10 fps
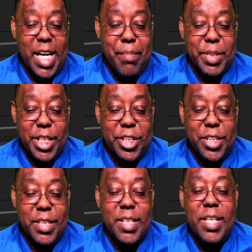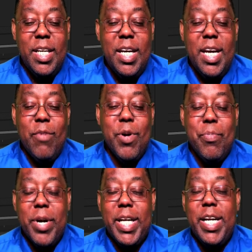a composition? We
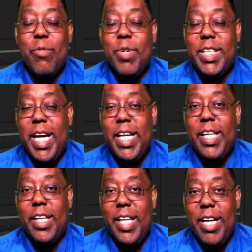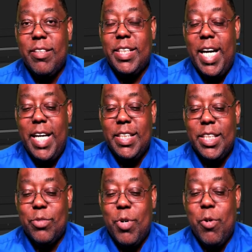bring it in retaining the layer
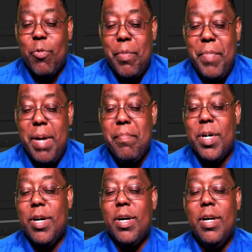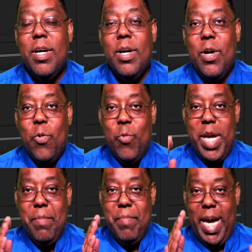sizes. Well, remember,
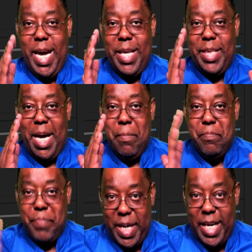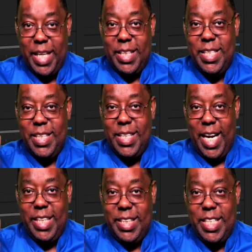we made that big
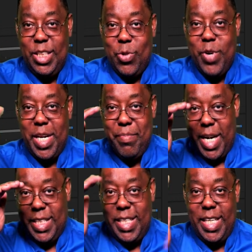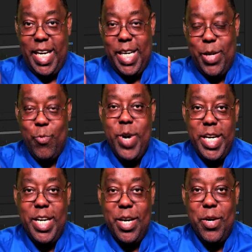1920 by 1080
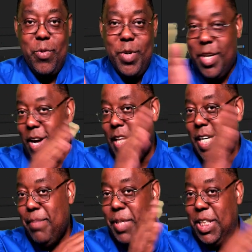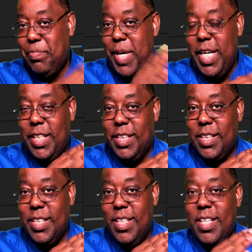window with all that empty space,